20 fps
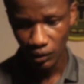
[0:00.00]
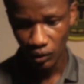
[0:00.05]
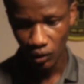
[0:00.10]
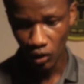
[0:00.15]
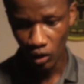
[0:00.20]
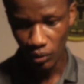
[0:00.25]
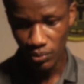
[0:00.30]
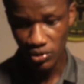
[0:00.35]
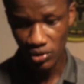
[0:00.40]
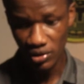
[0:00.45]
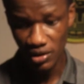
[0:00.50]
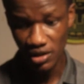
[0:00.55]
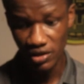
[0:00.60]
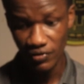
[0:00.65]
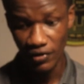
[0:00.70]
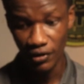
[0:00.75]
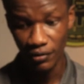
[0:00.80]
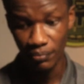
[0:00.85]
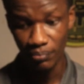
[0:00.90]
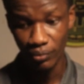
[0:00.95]
up to this
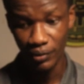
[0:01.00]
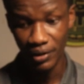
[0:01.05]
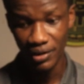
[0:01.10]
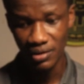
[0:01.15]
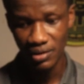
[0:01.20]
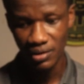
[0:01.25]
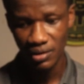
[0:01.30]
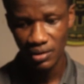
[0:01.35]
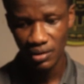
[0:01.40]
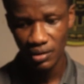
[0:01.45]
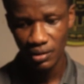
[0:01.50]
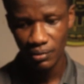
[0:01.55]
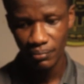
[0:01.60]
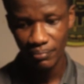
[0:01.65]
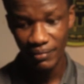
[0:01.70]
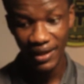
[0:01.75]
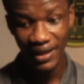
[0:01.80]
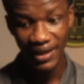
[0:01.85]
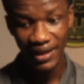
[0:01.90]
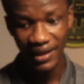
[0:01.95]
very point.
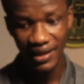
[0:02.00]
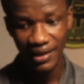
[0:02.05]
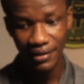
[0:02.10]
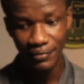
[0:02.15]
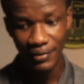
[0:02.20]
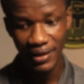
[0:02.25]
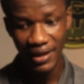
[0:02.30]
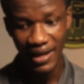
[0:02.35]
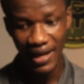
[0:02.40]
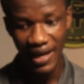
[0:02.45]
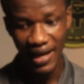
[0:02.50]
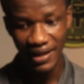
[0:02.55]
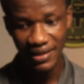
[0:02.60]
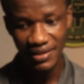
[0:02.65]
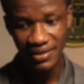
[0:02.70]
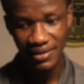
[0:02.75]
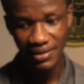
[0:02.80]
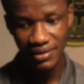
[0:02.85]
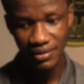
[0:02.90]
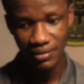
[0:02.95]
Market can
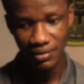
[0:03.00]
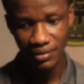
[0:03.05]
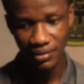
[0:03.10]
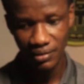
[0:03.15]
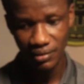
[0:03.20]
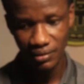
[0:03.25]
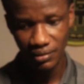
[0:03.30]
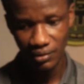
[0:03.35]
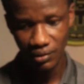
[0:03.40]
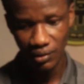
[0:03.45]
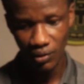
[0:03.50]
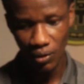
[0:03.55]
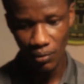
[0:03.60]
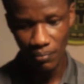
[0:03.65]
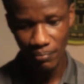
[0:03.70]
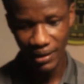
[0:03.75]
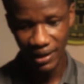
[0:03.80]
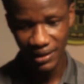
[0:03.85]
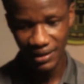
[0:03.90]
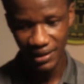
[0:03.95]
relax,
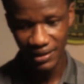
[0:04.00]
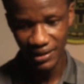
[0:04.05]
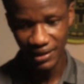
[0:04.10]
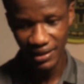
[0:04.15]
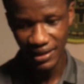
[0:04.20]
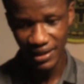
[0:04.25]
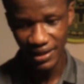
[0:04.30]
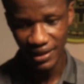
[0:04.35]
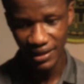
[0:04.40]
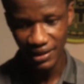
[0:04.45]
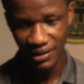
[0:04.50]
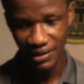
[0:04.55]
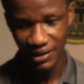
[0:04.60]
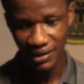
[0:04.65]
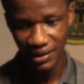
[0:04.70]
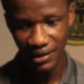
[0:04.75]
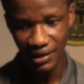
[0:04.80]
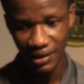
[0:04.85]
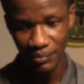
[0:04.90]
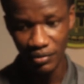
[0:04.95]
come back down again
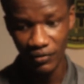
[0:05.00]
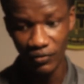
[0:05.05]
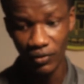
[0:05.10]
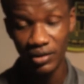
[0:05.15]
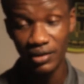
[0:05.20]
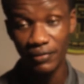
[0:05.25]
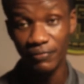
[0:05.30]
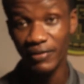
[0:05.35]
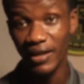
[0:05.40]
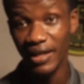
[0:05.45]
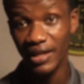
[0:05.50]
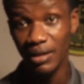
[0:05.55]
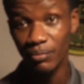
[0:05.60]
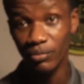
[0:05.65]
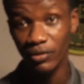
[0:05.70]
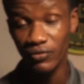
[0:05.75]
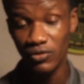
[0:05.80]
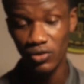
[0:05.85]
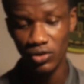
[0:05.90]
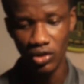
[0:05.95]
before the final
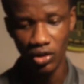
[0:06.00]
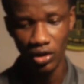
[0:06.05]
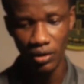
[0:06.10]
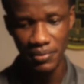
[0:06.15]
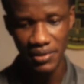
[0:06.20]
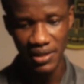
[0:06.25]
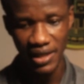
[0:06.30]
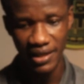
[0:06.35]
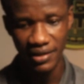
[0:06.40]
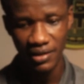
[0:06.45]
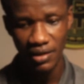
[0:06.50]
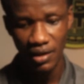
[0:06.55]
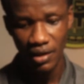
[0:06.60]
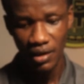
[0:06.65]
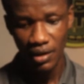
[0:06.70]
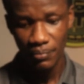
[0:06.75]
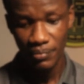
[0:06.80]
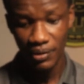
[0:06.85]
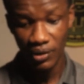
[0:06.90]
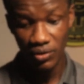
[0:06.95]
move to the upside,
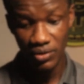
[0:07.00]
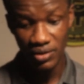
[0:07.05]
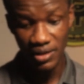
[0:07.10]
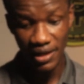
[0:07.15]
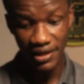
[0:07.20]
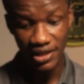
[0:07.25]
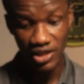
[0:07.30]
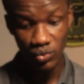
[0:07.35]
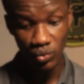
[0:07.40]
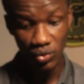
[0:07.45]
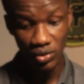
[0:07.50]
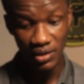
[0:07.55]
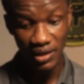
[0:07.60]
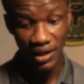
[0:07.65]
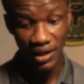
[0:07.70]
because that is what